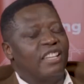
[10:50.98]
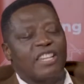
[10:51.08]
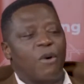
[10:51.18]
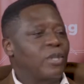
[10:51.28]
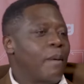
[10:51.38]

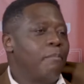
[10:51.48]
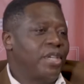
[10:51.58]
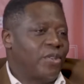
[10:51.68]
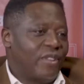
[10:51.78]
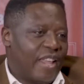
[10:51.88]
there was
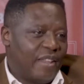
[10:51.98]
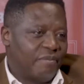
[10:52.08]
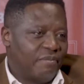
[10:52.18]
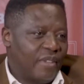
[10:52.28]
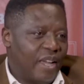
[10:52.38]
ambition there.
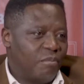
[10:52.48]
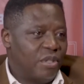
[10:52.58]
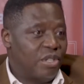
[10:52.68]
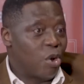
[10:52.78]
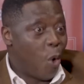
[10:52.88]

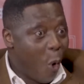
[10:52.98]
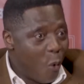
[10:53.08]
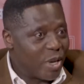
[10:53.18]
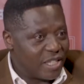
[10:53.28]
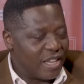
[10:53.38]
And you
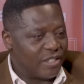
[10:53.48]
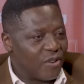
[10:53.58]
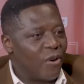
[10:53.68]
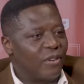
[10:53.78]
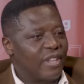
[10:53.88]
always
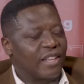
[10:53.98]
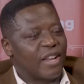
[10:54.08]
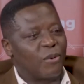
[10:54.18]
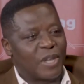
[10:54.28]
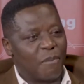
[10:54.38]
saw
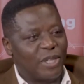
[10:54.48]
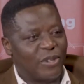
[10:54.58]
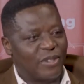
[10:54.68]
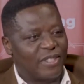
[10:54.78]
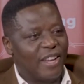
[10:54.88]
that I was
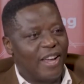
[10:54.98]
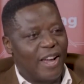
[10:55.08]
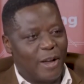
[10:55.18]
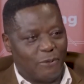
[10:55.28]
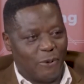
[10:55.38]
ambitious
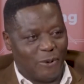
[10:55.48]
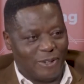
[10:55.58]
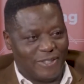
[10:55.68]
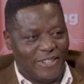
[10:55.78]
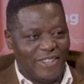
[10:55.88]
and
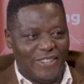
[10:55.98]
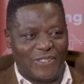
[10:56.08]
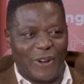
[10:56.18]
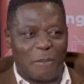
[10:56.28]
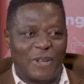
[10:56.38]
focused.
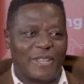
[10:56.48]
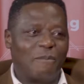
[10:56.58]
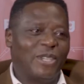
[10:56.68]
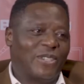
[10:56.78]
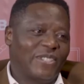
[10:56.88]
Talk about
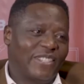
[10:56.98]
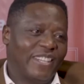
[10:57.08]
ambitious.